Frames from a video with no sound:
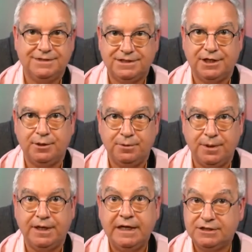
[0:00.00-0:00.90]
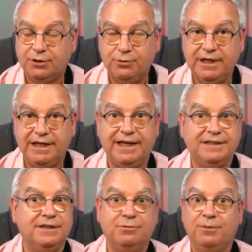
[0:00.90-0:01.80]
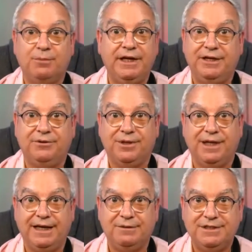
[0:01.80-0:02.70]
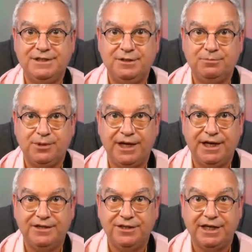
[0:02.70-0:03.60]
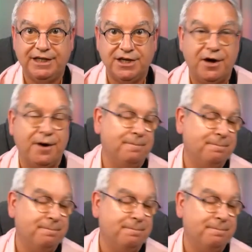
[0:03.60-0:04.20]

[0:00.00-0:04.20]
So, uh, so really, I didn't want to play ukulele. I wanted to play the guitar.